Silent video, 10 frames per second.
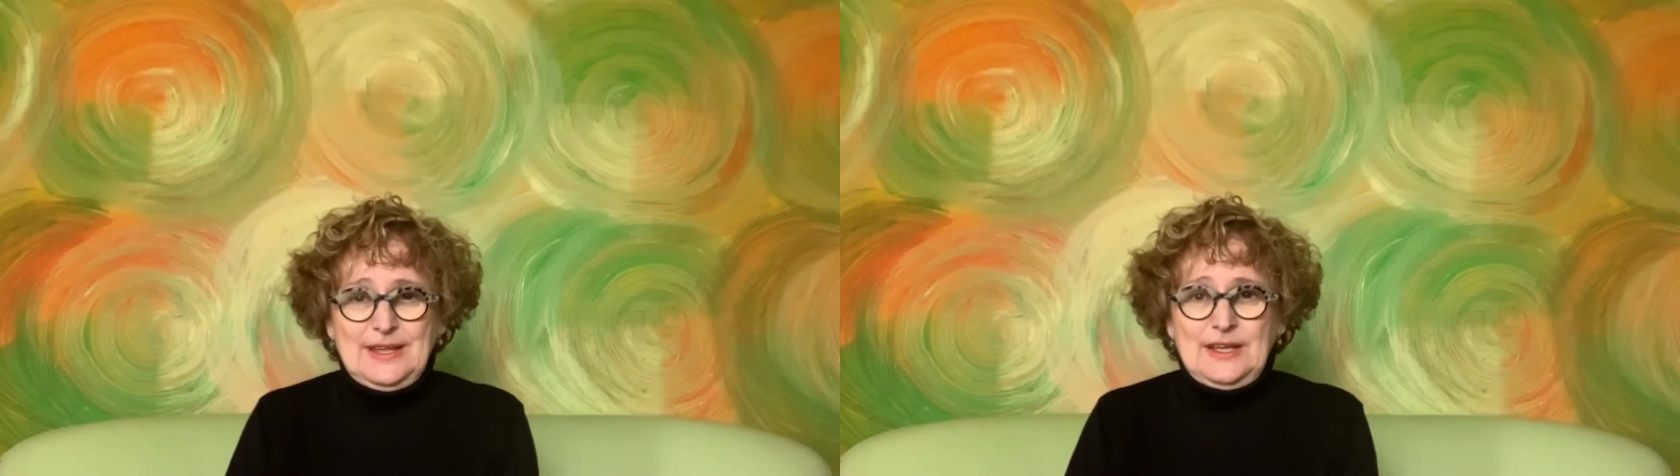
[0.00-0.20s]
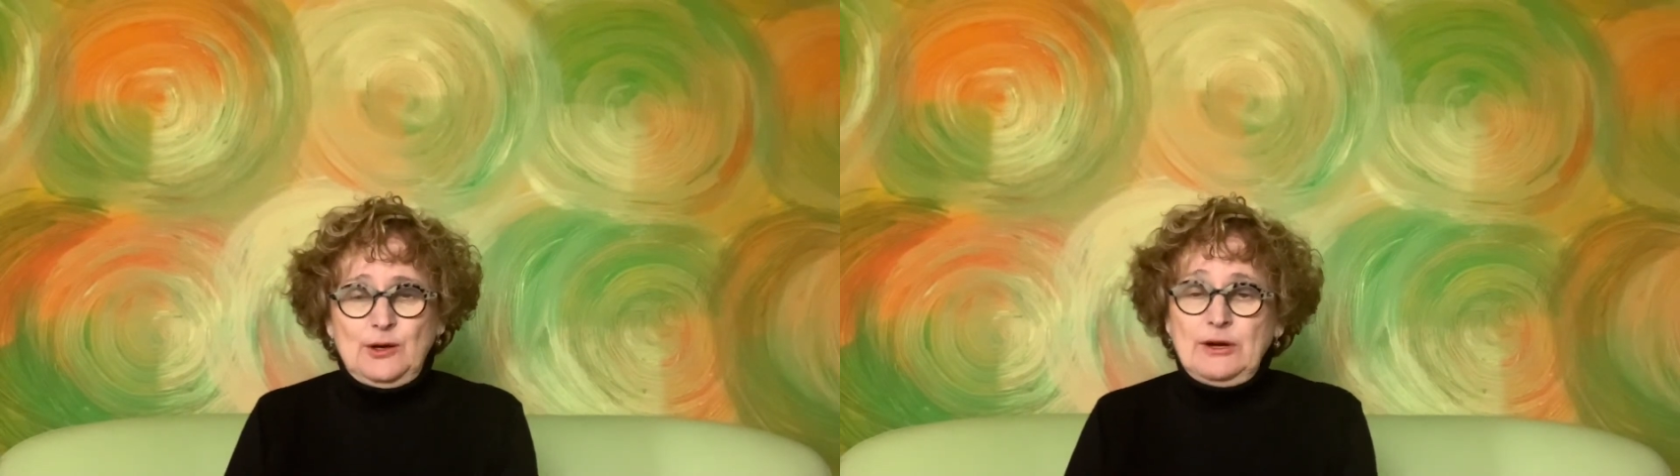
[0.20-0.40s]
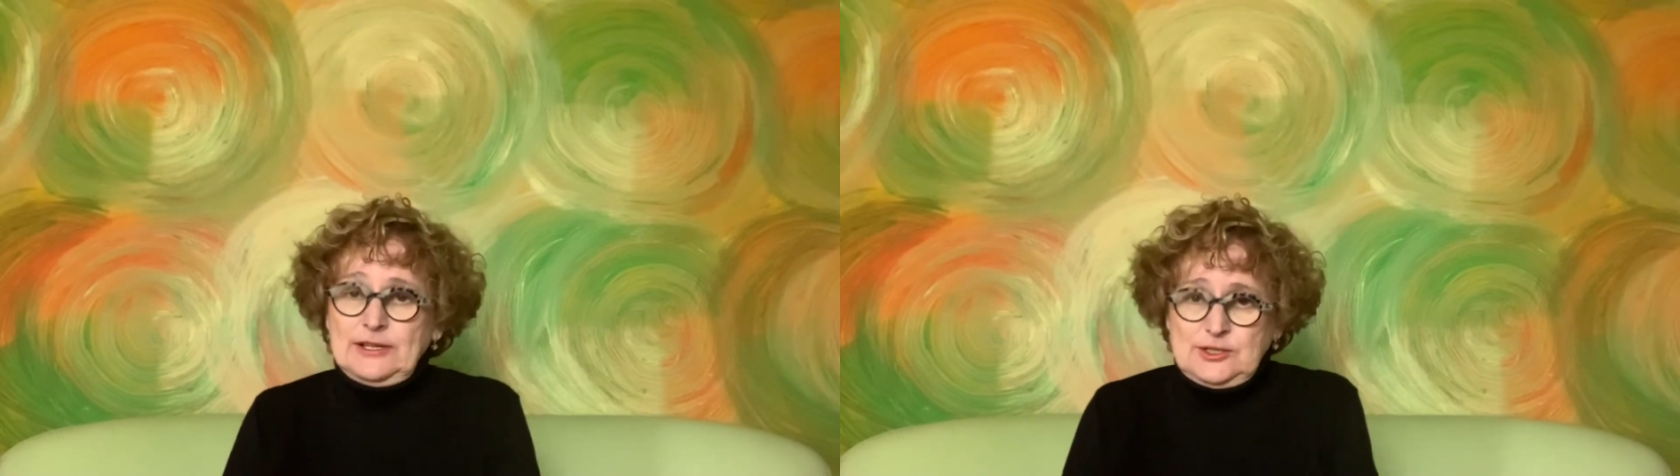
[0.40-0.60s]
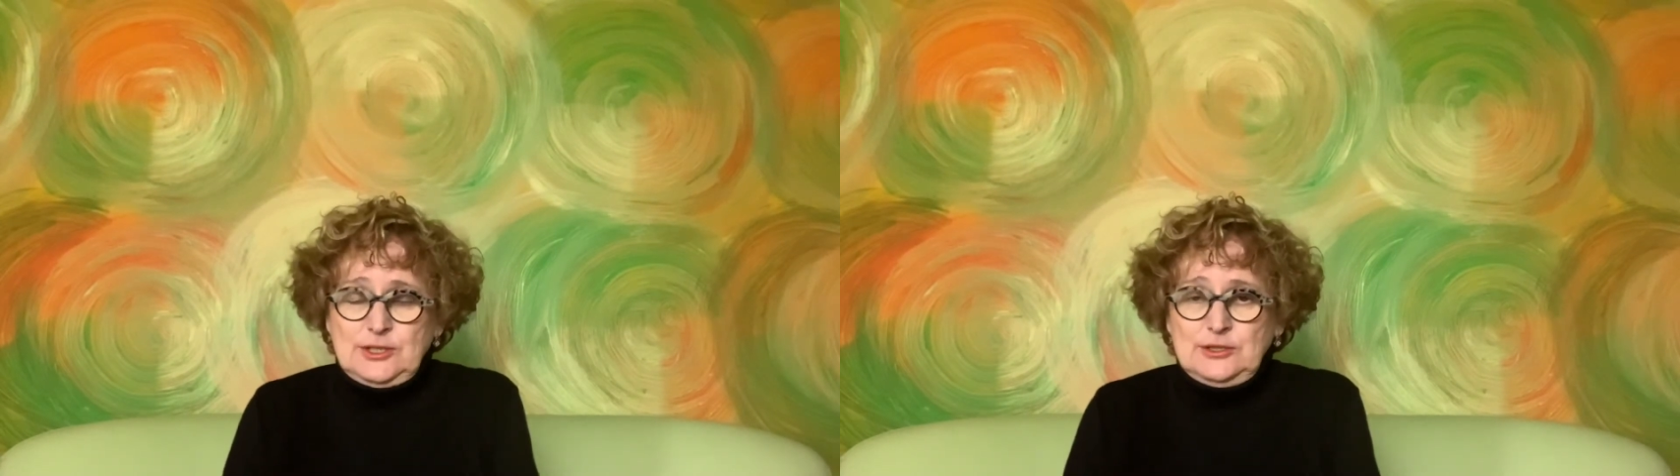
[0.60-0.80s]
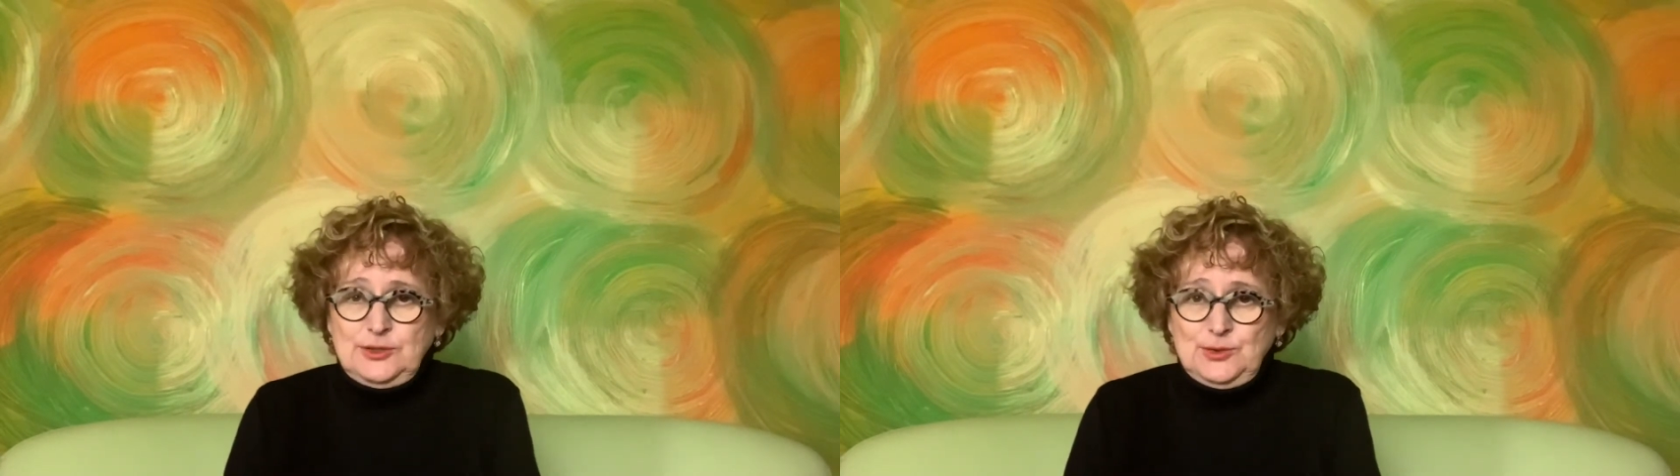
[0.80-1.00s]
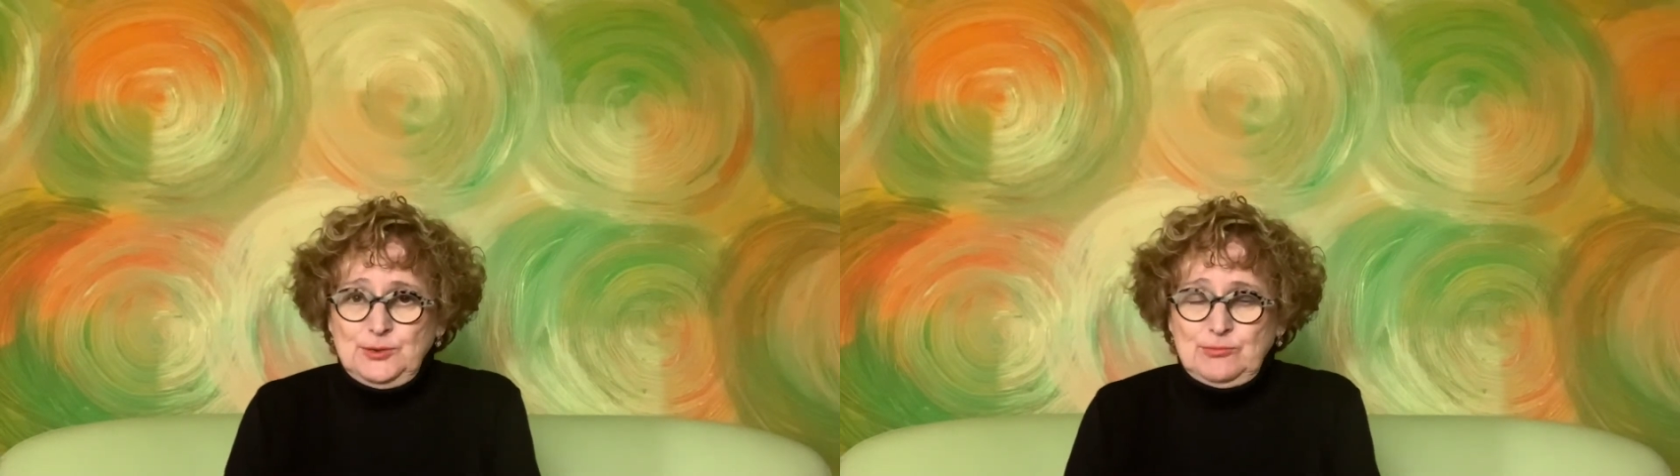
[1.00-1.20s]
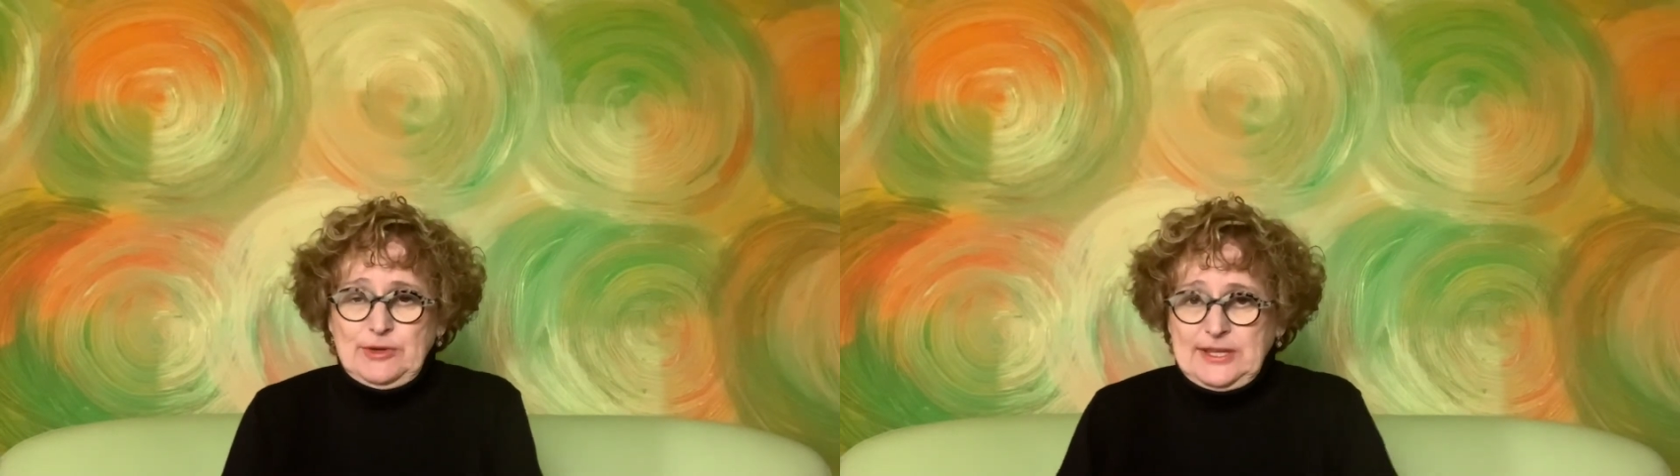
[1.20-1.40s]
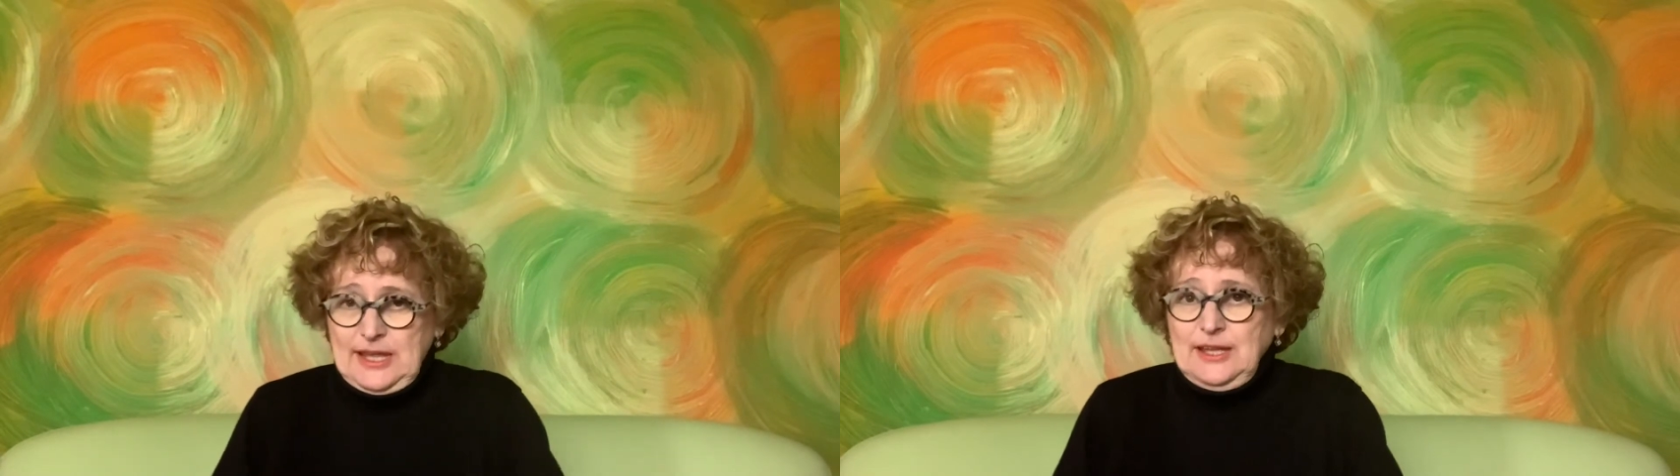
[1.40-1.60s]
or until you
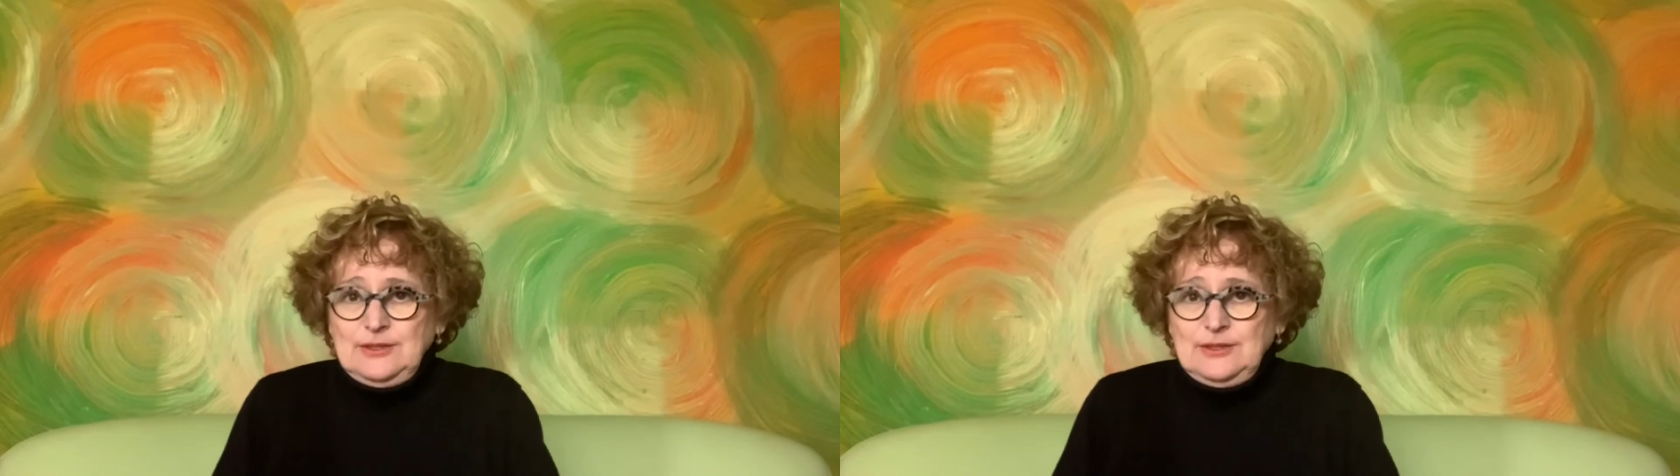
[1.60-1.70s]
regain